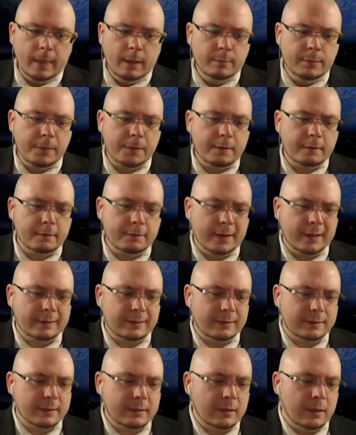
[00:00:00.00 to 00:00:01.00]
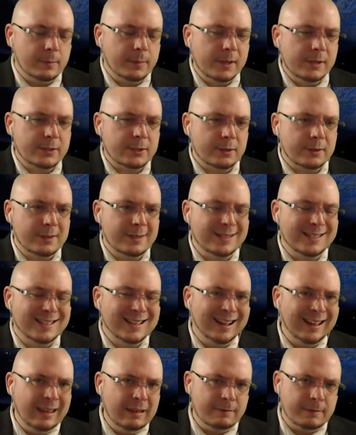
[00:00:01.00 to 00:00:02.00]
But the fact that the companies are
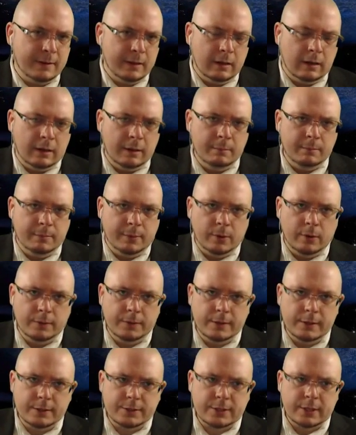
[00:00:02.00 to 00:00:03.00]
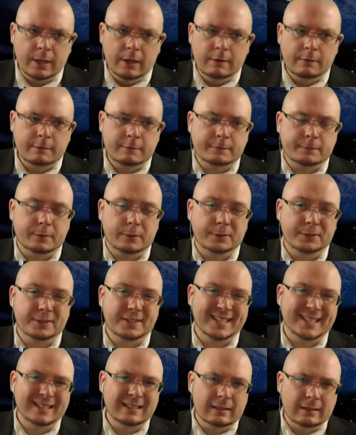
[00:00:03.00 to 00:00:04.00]
diving on board this full
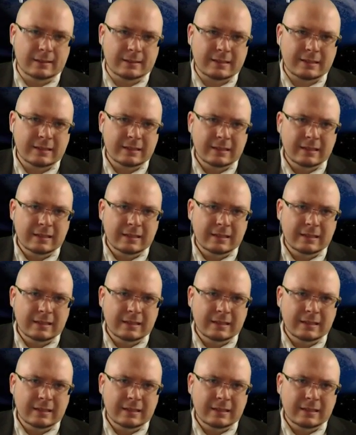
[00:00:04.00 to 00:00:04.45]
tilt